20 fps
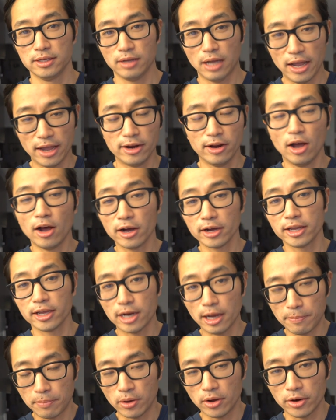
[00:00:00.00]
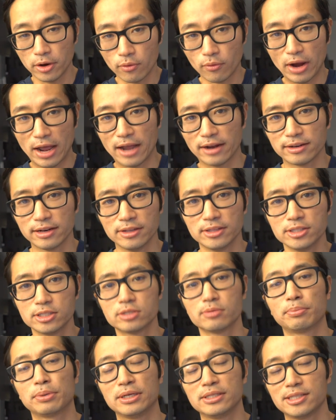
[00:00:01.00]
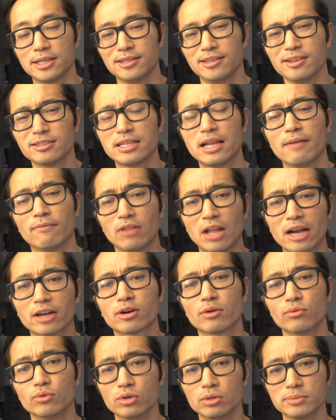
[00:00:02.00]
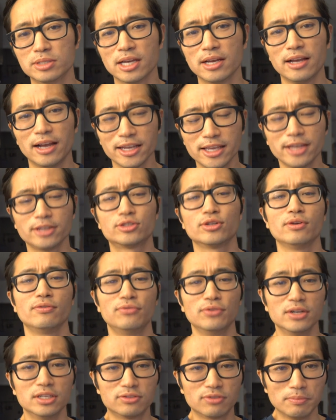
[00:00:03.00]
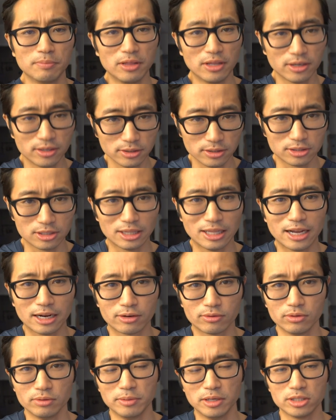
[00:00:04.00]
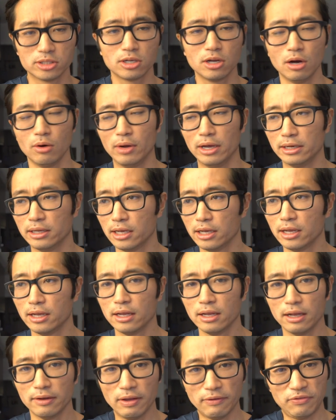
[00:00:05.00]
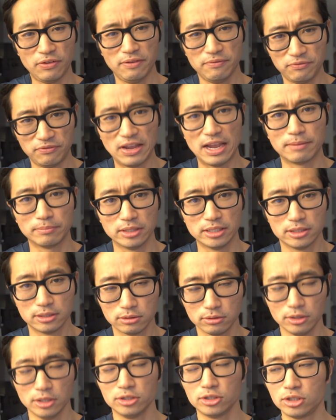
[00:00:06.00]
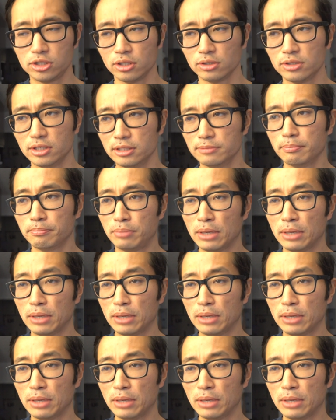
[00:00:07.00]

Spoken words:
I had hung it up on a rack. Now, this is a place that doesn't have locker rooms. I can't show you footage from in there because it's a locker room and it's co-ed and families, so there's children.